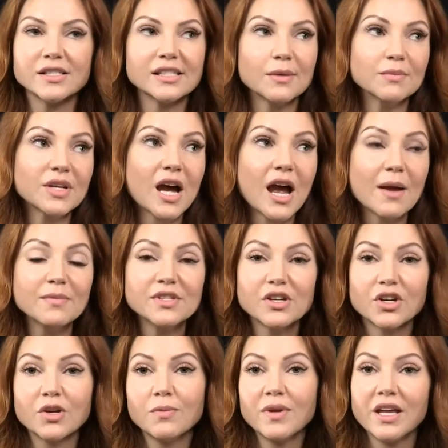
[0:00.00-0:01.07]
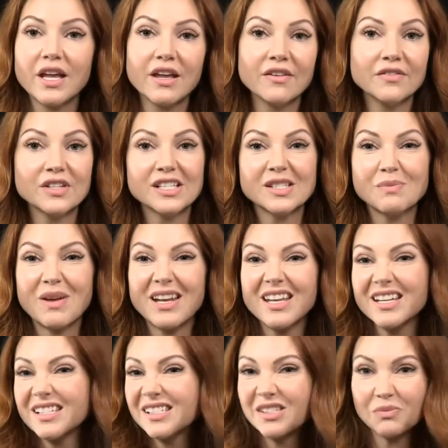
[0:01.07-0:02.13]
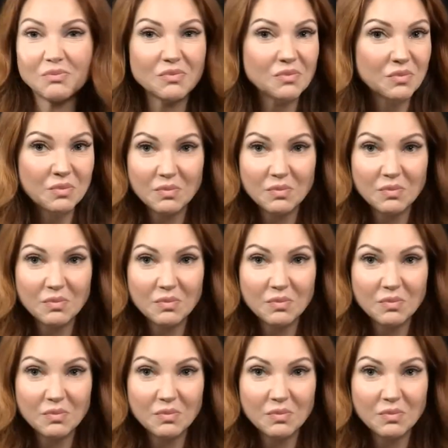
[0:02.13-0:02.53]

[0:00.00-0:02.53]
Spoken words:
Sometimes there can be even as many as